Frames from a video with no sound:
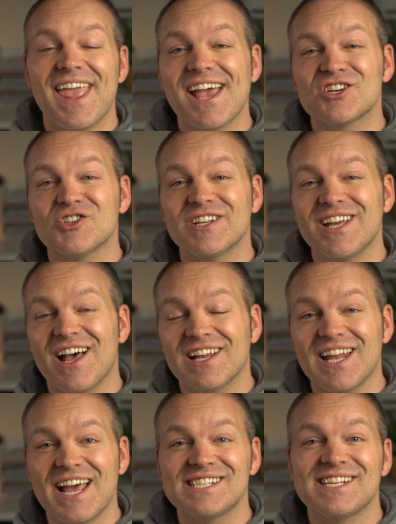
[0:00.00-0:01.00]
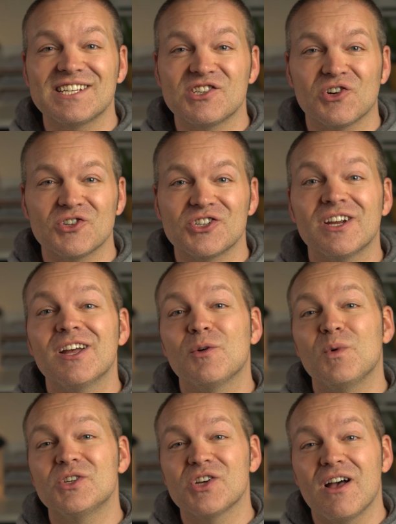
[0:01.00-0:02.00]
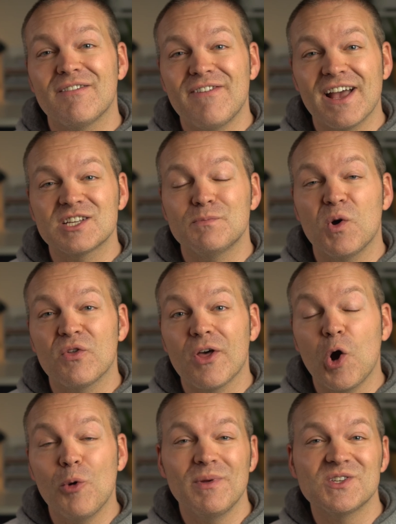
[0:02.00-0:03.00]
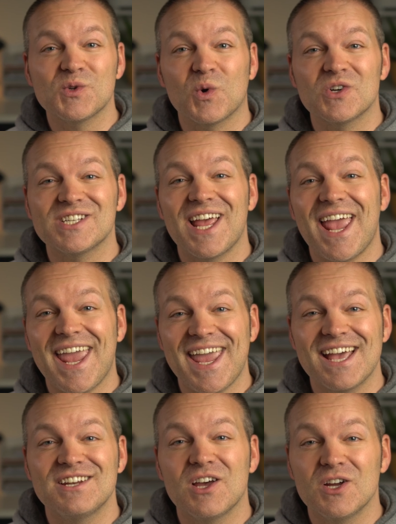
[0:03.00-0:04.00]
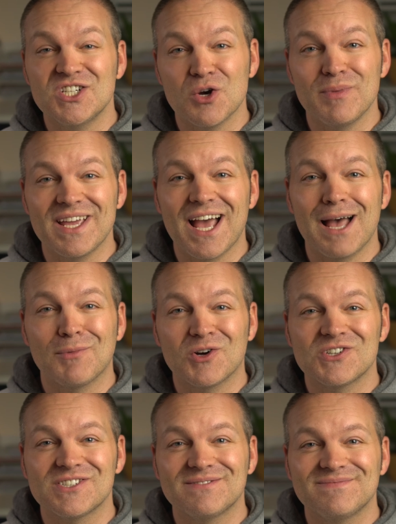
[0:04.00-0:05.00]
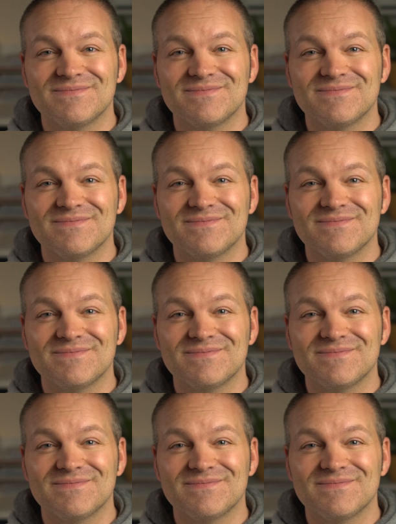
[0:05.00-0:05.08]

Actually, Elasticsearch, which affects both open source and Adobe Commerce.